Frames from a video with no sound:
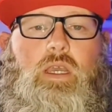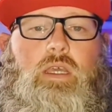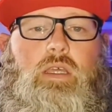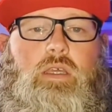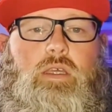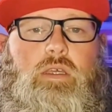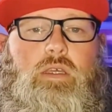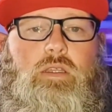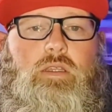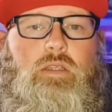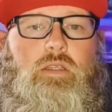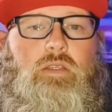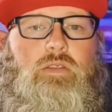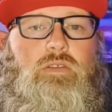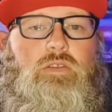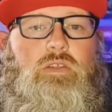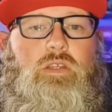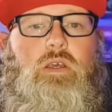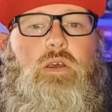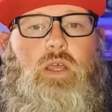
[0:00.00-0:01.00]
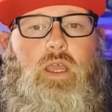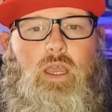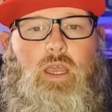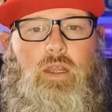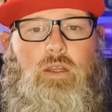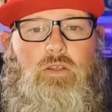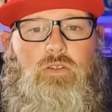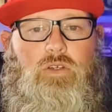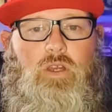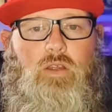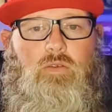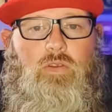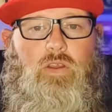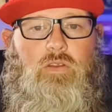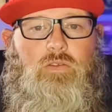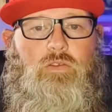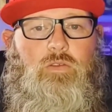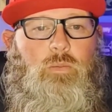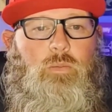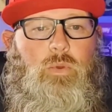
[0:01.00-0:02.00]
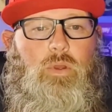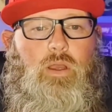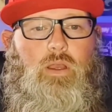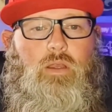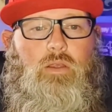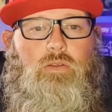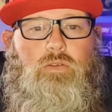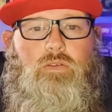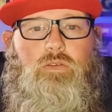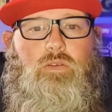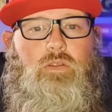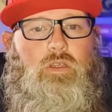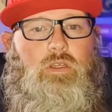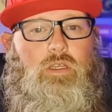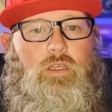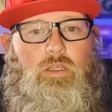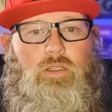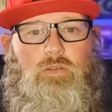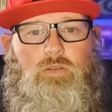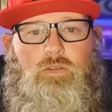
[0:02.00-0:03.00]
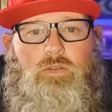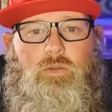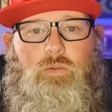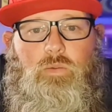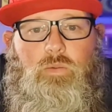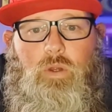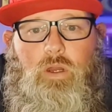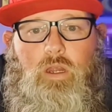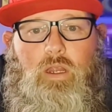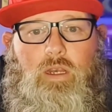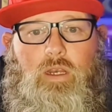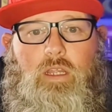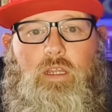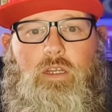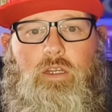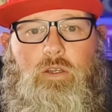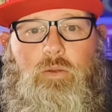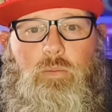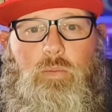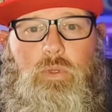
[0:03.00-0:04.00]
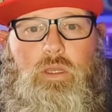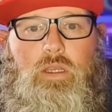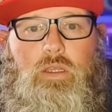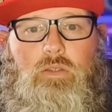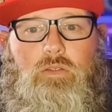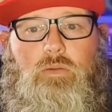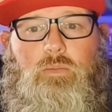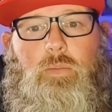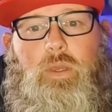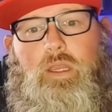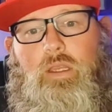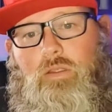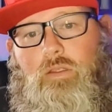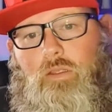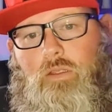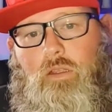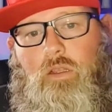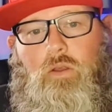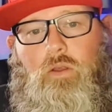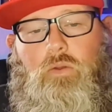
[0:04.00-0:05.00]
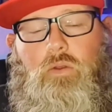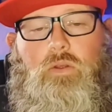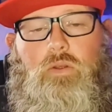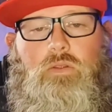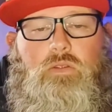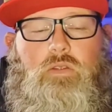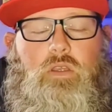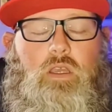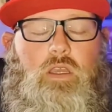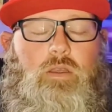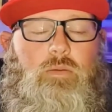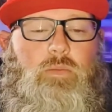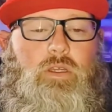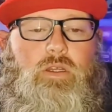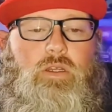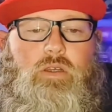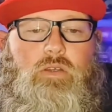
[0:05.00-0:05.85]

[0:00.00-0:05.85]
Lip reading: and still had to drive out some miles to get to where I needed to be to make the load on time.